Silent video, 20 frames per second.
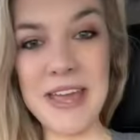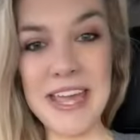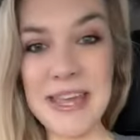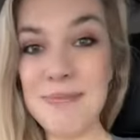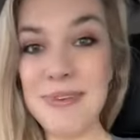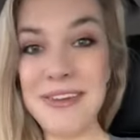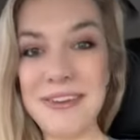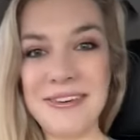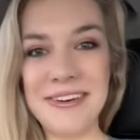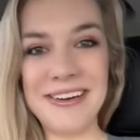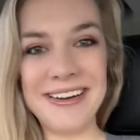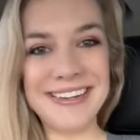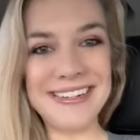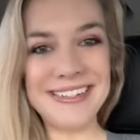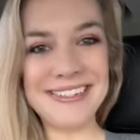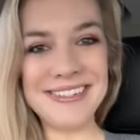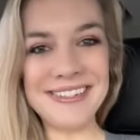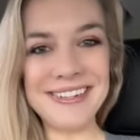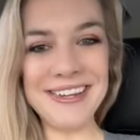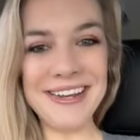baby car
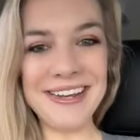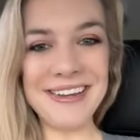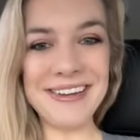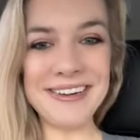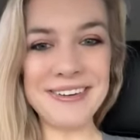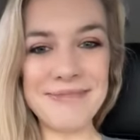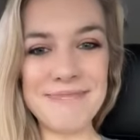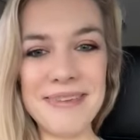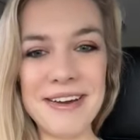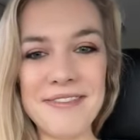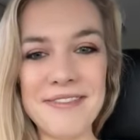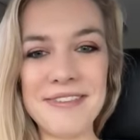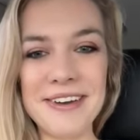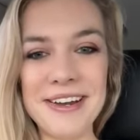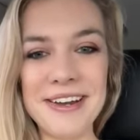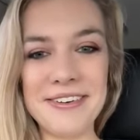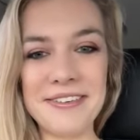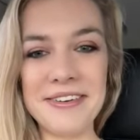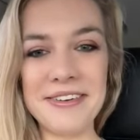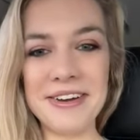seat or my
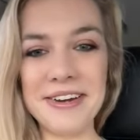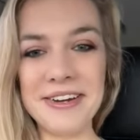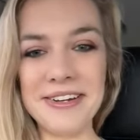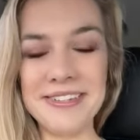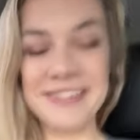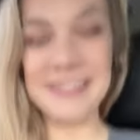real car